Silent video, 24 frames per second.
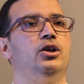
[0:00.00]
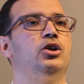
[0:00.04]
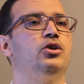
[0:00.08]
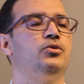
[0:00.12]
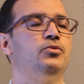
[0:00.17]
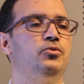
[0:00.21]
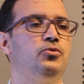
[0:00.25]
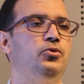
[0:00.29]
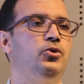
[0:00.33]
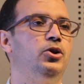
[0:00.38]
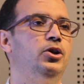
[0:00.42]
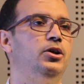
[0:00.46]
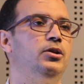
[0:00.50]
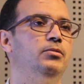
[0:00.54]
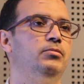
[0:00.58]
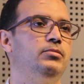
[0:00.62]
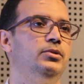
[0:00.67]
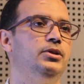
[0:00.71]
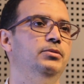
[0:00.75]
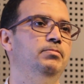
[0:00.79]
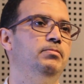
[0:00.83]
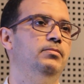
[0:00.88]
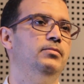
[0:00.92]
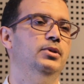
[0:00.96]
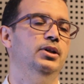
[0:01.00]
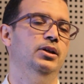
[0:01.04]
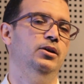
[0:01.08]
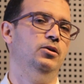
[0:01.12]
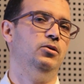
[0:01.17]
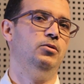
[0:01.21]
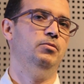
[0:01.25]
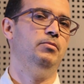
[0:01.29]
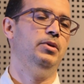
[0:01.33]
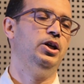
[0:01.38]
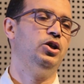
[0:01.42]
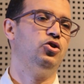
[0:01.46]
confirm
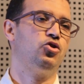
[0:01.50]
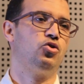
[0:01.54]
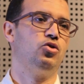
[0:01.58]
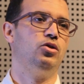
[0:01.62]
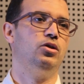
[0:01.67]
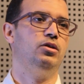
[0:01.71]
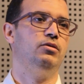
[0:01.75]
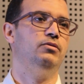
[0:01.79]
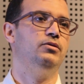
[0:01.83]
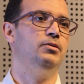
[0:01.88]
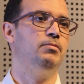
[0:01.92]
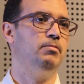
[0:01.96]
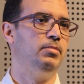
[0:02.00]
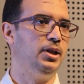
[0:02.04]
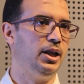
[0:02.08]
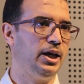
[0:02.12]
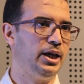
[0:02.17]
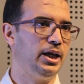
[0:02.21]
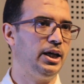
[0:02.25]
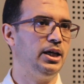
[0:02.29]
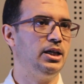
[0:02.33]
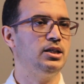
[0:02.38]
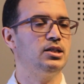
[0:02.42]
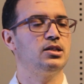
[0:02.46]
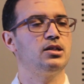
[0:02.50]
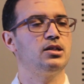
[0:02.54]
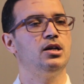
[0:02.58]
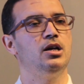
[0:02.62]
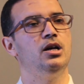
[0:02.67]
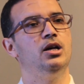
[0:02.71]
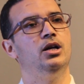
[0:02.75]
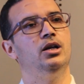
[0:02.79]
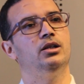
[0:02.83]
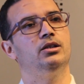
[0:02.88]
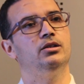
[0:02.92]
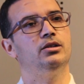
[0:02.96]
make sure of the place,
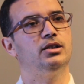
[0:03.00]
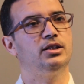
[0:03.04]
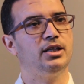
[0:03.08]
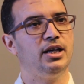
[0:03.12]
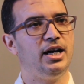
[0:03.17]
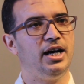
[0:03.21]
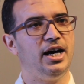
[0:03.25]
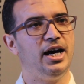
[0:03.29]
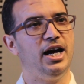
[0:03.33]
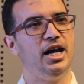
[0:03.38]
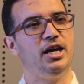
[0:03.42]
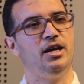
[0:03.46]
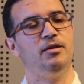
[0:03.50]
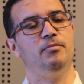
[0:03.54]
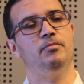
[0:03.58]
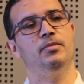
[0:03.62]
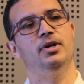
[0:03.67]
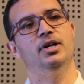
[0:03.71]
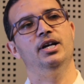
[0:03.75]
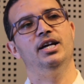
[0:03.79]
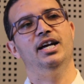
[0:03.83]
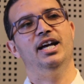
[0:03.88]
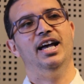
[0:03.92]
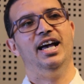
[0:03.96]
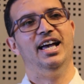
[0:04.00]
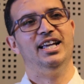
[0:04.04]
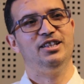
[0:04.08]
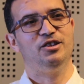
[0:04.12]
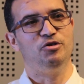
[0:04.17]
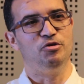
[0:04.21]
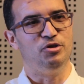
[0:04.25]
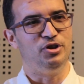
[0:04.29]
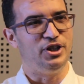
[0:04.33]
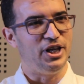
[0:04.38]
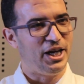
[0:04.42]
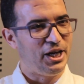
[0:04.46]
the time, and
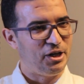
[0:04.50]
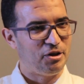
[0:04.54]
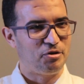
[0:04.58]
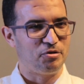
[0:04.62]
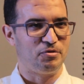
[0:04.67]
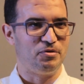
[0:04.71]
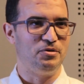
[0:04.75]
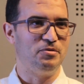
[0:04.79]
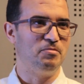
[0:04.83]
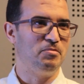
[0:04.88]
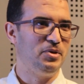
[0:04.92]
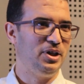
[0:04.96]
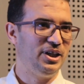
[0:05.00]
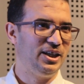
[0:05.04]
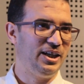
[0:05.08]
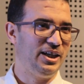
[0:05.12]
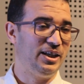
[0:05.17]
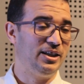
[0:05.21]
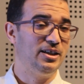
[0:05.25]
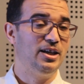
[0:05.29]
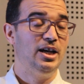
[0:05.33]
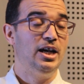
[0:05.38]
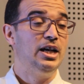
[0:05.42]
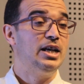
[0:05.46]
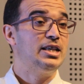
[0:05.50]
the date of the meeting.